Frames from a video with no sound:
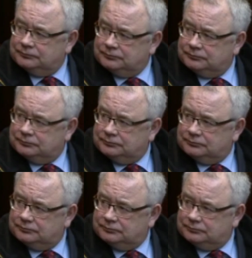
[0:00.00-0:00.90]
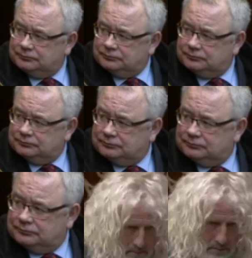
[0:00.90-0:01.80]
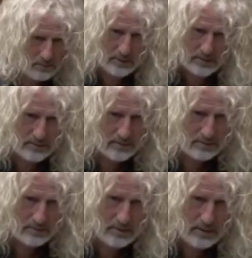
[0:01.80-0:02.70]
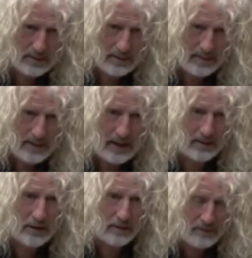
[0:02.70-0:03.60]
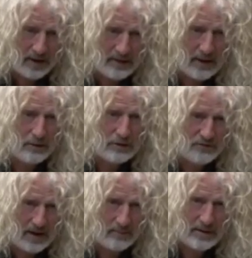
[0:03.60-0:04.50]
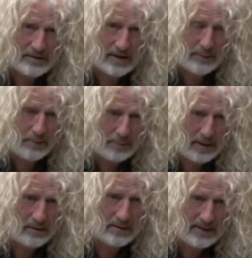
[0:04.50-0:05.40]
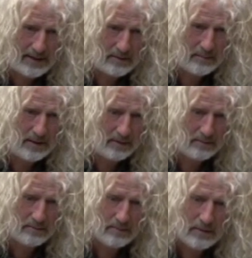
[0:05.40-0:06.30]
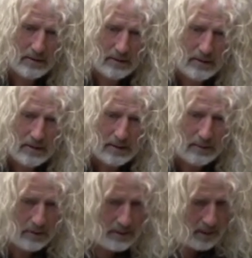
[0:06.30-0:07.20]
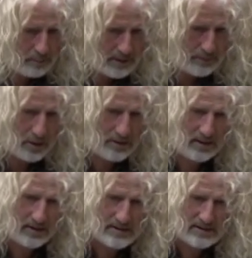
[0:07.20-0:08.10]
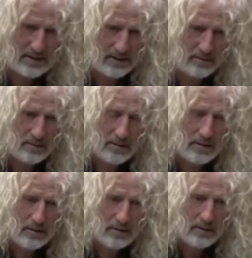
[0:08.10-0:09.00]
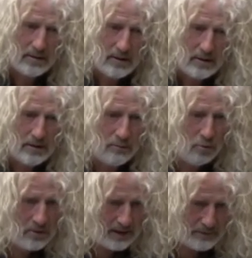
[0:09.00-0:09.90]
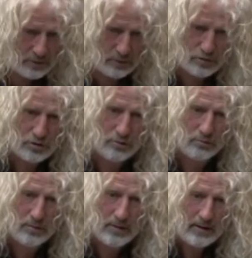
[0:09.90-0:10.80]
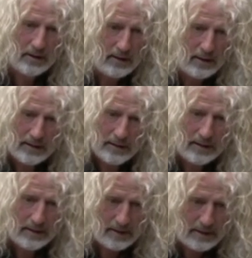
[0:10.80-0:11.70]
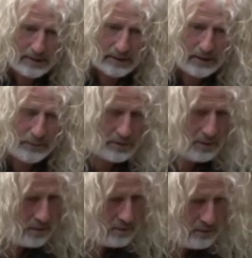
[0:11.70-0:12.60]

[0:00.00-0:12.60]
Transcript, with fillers: Oh, listen, we can't go wrong with it. And you'll find Irish families that are prepared to take them in. It will not be a burden on the state. They won't have to go through the difficult